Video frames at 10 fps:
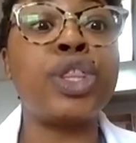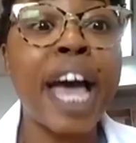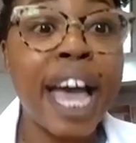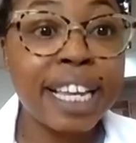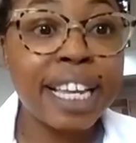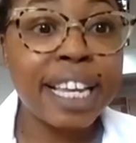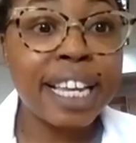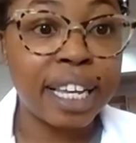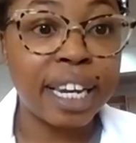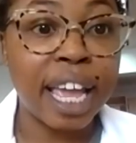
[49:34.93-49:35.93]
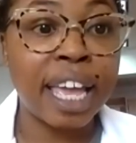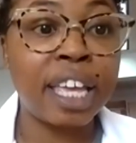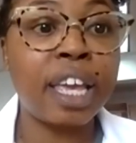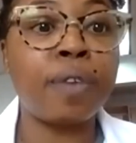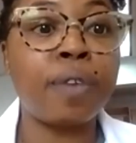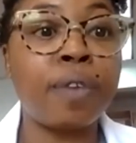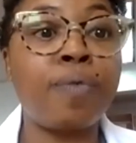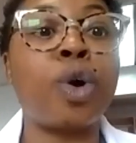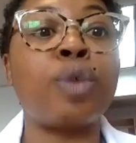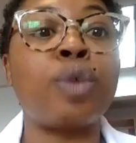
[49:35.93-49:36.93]
that DNA can
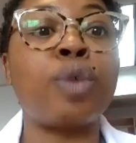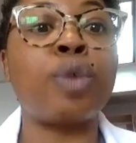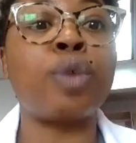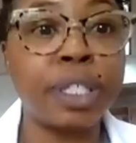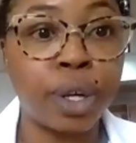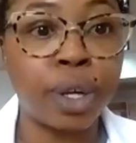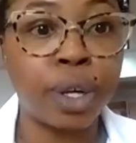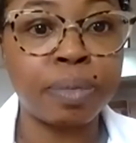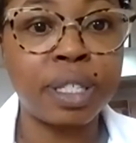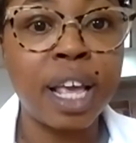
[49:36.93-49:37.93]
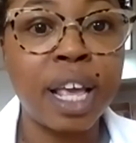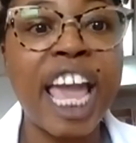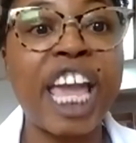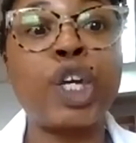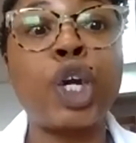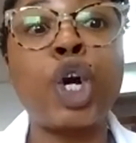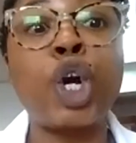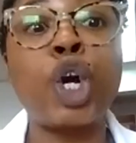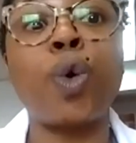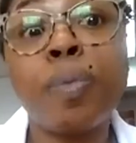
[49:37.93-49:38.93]
form chromosomes, and
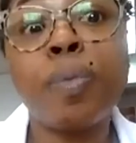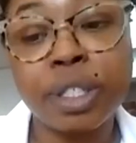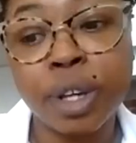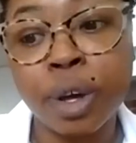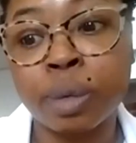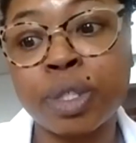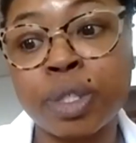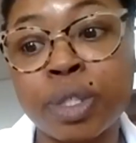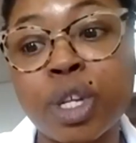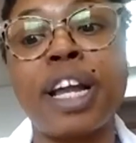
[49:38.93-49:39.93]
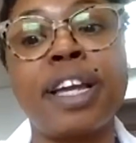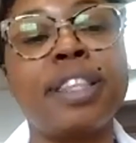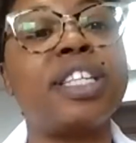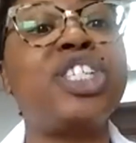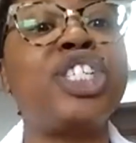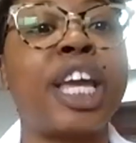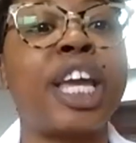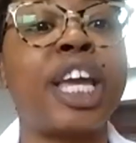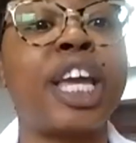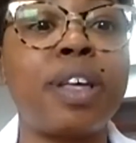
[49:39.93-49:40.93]
chromosomes are in the
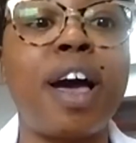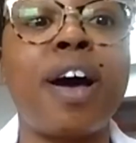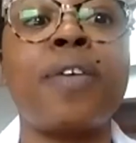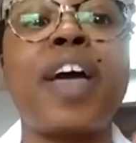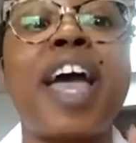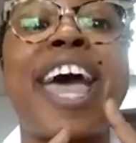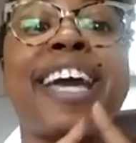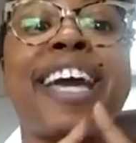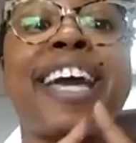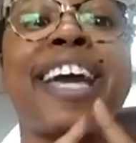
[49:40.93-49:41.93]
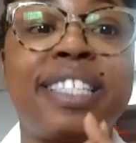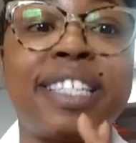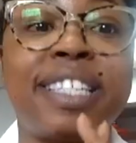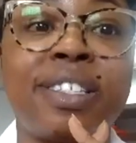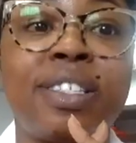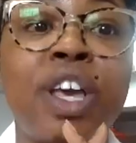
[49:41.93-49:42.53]
shapes of X's.